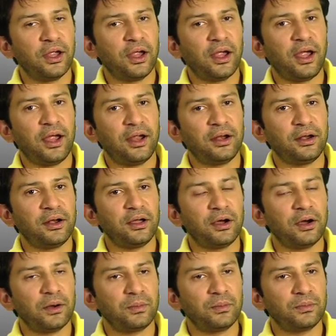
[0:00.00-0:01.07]
And
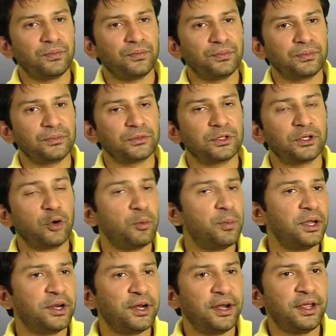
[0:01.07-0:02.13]
so don't
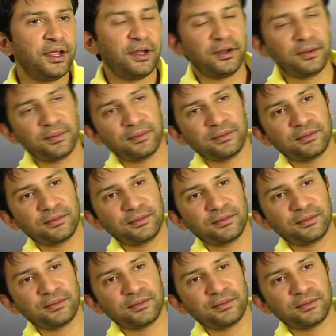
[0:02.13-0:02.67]
be greedy.